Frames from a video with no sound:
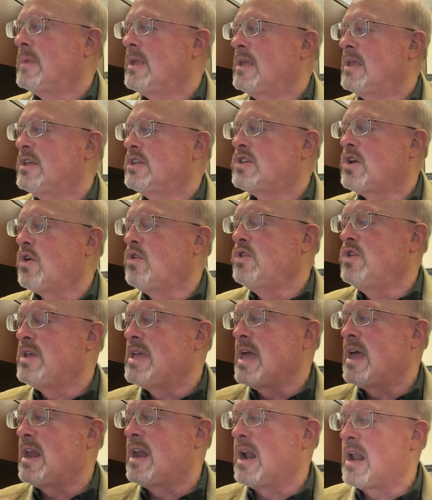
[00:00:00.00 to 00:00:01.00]
So you
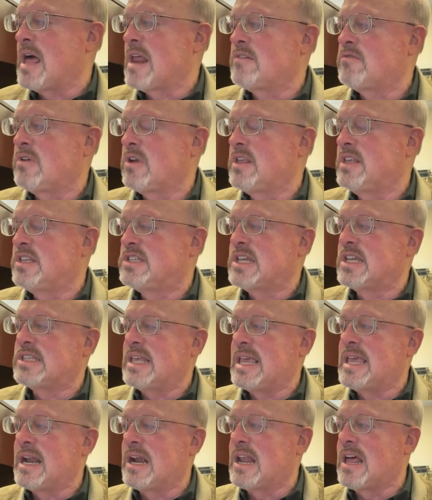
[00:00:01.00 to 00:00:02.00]
get it says they
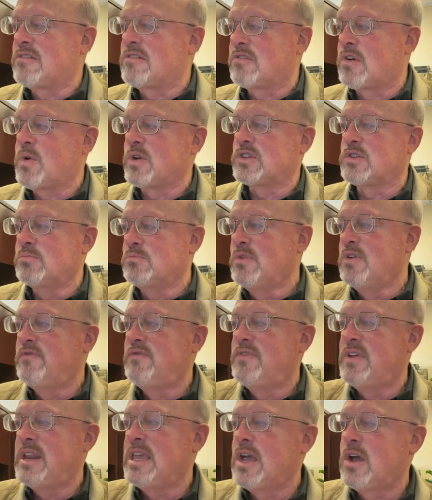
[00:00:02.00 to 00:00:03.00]
get a lot of requests to remove
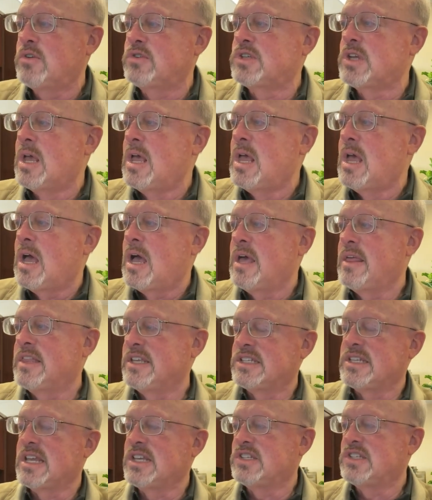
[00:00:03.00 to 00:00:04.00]
videos that
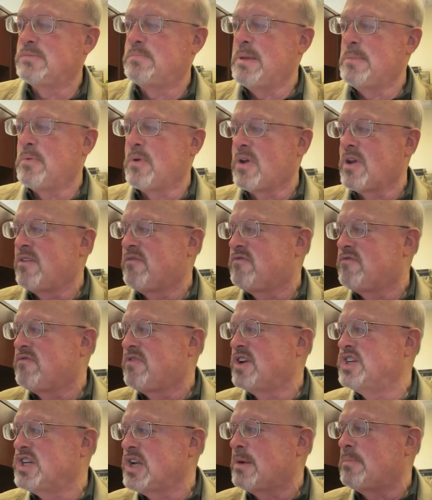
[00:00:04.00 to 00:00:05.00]
says people are
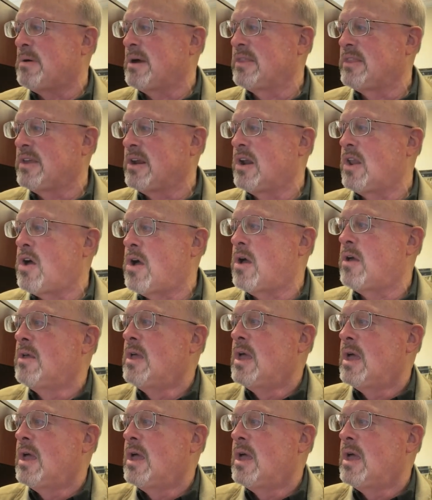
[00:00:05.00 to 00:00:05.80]
infringing upon their law,